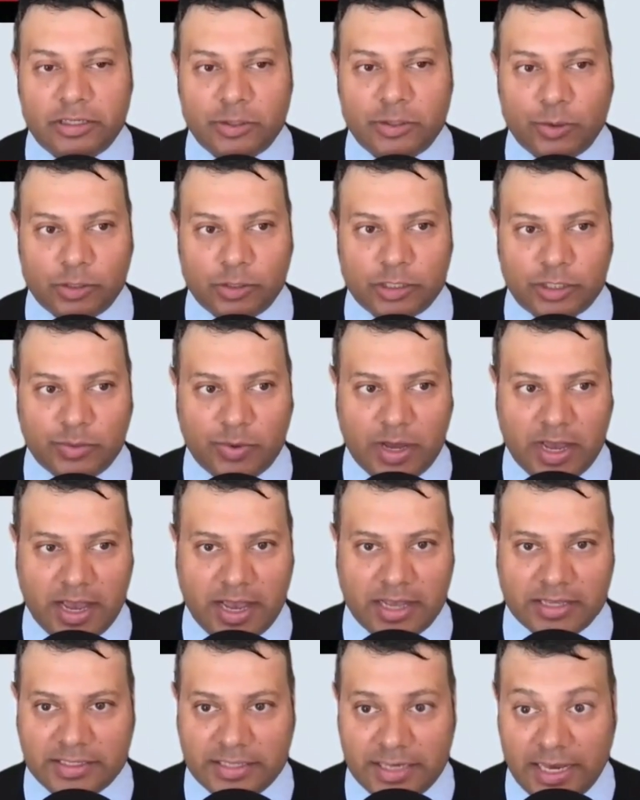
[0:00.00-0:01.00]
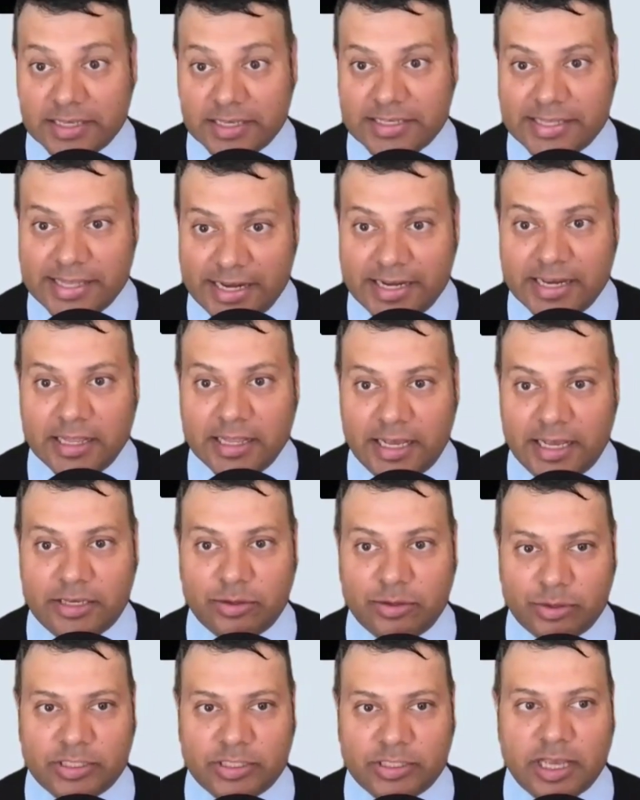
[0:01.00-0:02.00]
talk to a CS leader
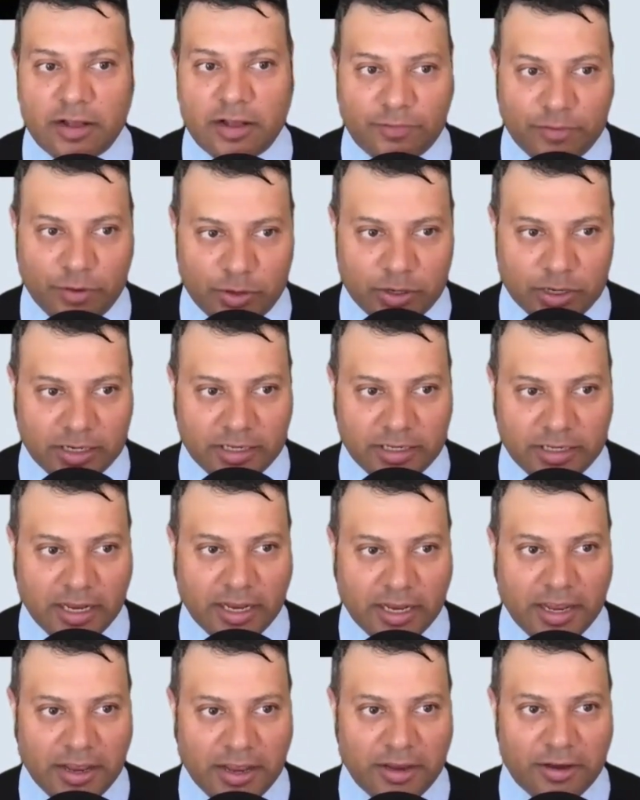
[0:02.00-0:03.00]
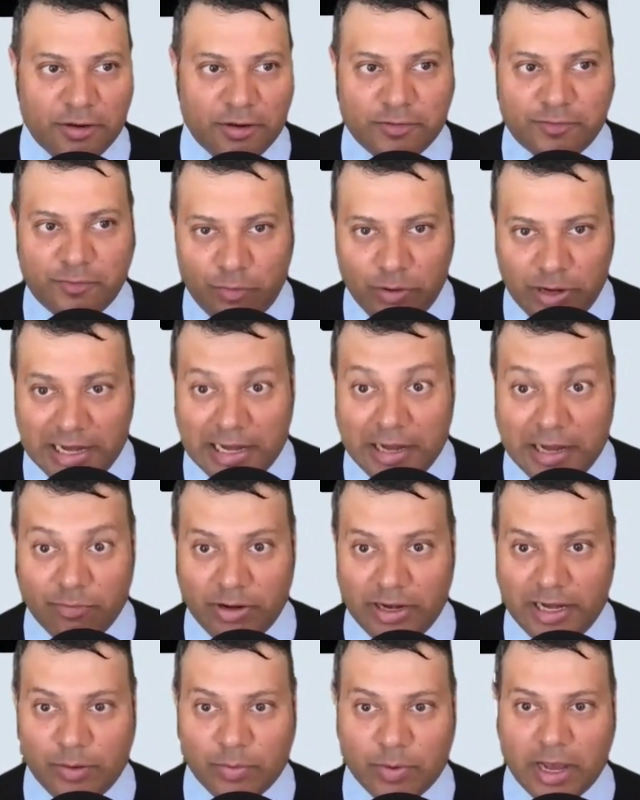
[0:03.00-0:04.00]
like yourself who's really,
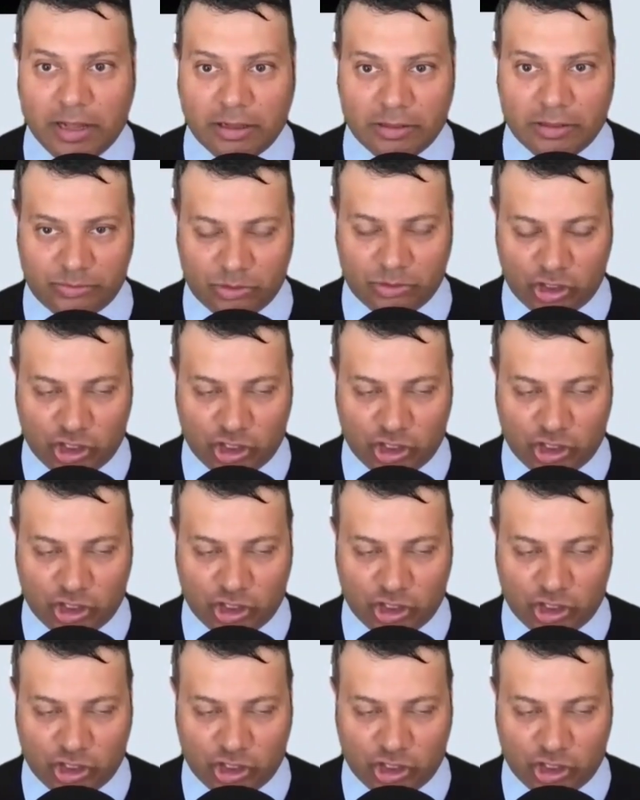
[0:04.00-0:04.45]
really well